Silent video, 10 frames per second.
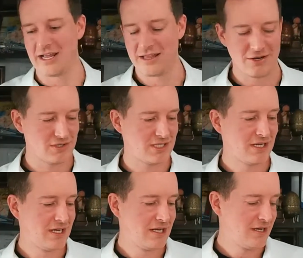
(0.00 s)
There's
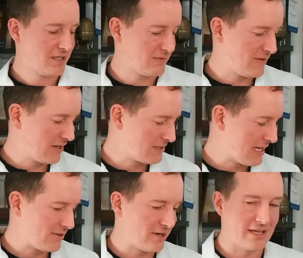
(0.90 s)
some videos
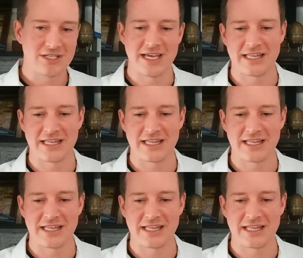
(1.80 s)
out there that say the